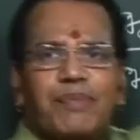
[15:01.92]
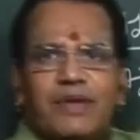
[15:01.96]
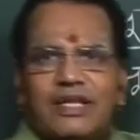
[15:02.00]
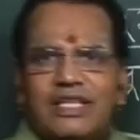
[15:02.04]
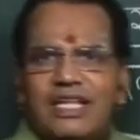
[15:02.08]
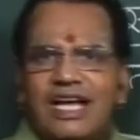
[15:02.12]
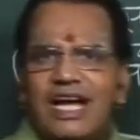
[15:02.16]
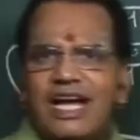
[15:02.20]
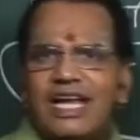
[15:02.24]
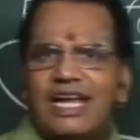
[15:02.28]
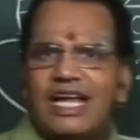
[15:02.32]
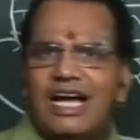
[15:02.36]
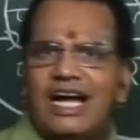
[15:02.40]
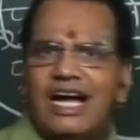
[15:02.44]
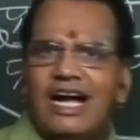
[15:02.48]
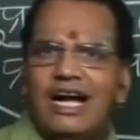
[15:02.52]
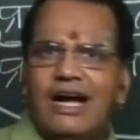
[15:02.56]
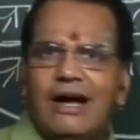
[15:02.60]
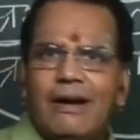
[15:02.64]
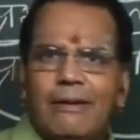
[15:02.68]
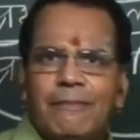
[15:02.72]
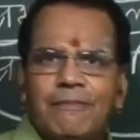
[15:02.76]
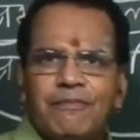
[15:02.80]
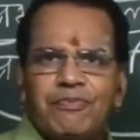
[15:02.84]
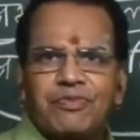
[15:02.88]

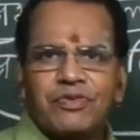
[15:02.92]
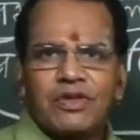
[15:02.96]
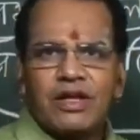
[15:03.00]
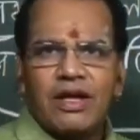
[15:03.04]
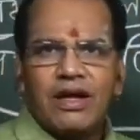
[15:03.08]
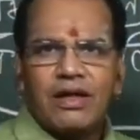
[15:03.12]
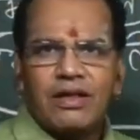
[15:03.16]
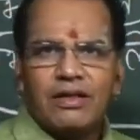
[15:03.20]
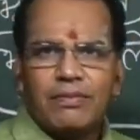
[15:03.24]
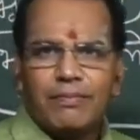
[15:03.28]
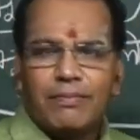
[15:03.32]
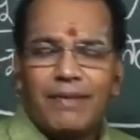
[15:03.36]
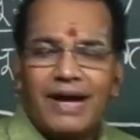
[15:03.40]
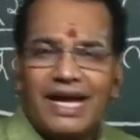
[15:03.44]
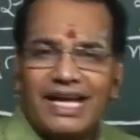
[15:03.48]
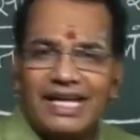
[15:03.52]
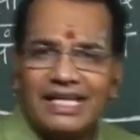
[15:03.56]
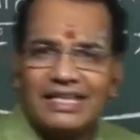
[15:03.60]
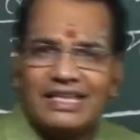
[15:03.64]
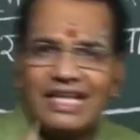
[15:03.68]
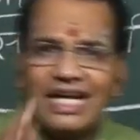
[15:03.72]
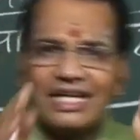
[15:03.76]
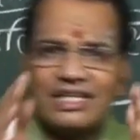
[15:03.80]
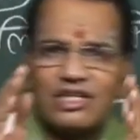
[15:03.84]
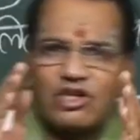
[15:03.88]
Pradhanaha. By
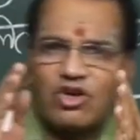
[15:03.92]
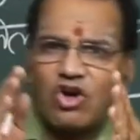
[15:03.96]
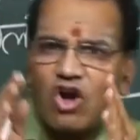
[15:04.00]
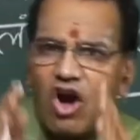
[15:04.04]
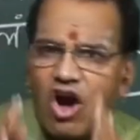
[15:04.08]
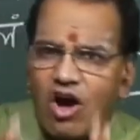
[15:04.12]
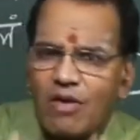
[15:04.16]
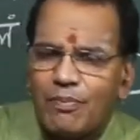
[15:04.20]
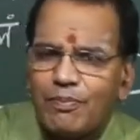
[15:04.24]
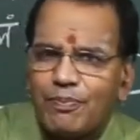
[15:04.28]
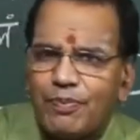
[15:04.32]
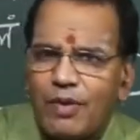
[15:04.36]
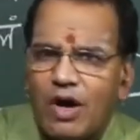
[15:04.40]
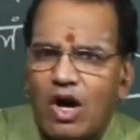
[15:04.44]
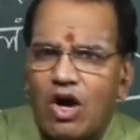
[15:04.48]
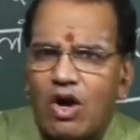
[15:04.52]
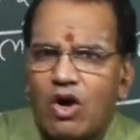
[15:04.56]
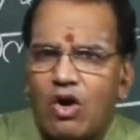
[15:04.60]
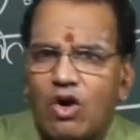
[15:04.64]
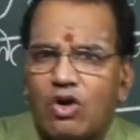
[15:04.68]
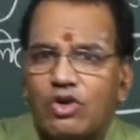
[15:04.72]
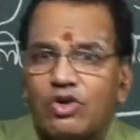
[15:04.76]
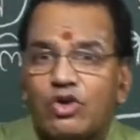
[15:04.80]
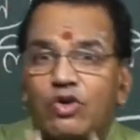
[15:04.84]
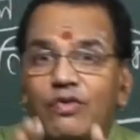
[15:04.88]
that
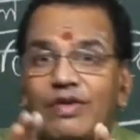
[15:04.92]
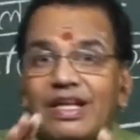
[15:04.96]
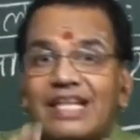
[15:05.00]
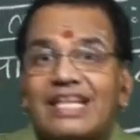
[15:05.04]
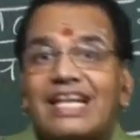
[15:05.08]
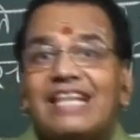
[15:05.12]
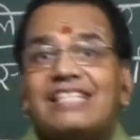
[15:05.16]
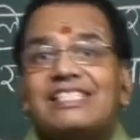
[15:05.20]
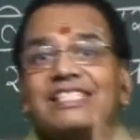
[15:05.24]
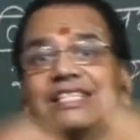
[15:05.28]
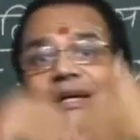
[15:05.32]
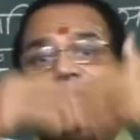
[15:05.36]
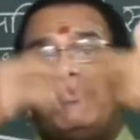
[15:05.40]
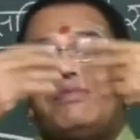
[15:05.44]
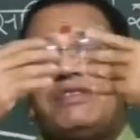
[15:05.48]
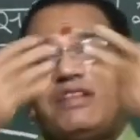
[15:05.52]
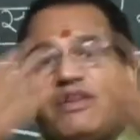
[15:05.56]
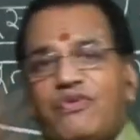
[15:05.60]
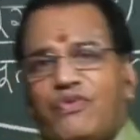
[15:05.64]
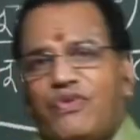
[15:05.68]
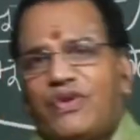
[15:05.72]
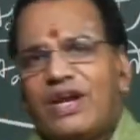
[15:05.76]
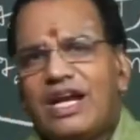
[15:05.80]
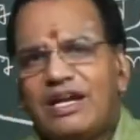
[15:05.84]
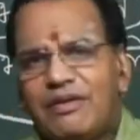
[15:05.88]
compound, you will get some
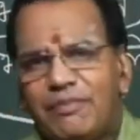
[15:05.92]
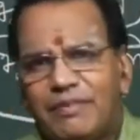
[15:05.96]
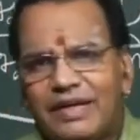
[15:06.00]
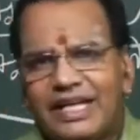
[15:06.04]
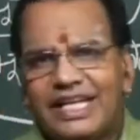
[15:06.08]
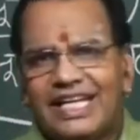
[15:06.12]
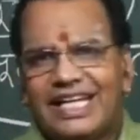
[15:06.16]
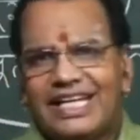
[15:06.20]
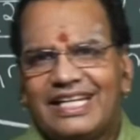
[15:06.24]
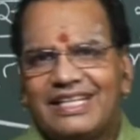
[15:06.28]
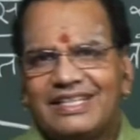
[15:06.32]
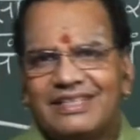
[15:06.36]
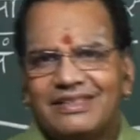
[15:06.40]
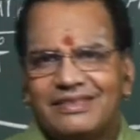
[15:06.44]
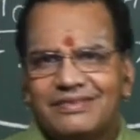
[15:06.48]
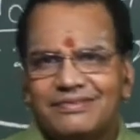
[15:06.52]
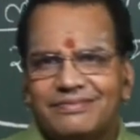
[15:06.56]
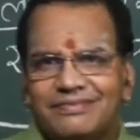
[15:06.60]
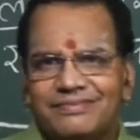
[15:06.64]
different meaning.